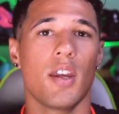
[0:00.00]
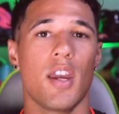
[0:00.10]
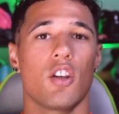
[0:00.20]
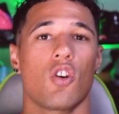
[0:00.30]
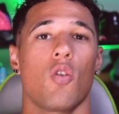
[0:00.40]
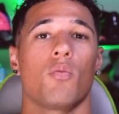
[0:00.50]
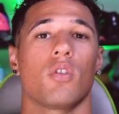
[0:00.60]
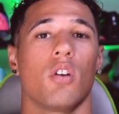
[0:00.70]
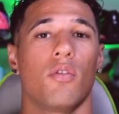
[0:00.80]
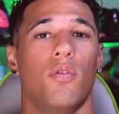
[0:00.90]
in terms
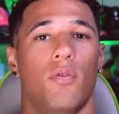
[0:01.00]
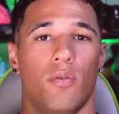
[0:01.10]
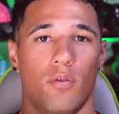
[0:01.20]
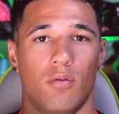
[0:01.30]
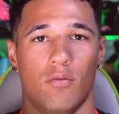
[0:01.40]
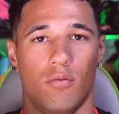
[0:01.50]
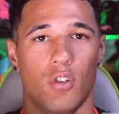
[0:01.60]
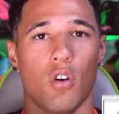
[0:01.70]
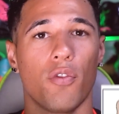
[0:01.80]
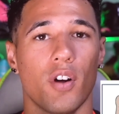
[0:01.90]
of
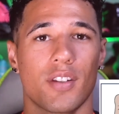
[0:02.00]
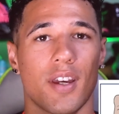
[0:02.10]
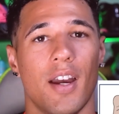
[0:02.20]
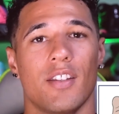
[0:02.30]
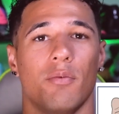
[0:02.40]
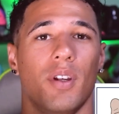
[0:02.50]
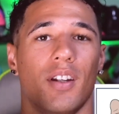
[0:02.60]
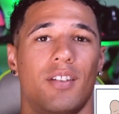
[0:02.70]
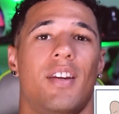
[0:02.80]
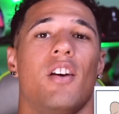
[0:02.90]
your foot size of
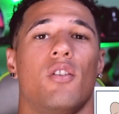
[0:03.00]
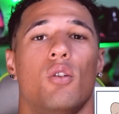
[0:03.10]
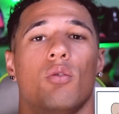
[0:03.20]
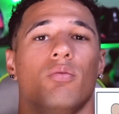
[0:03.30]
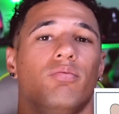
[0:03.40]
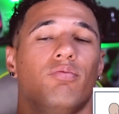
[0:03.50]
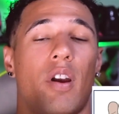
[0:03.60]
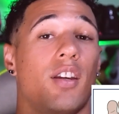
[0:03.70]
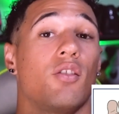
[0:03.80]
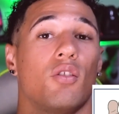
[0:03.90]
being narrow,
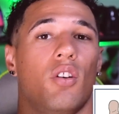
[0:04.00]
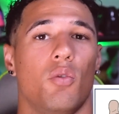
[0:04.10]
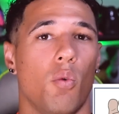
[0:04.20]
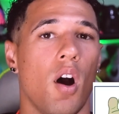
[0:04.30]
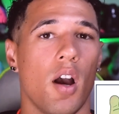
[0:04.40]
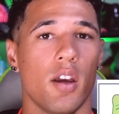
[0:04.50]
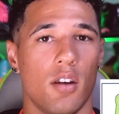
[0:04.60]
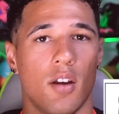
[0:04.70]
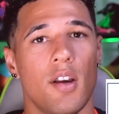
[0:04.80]
regular, and wide,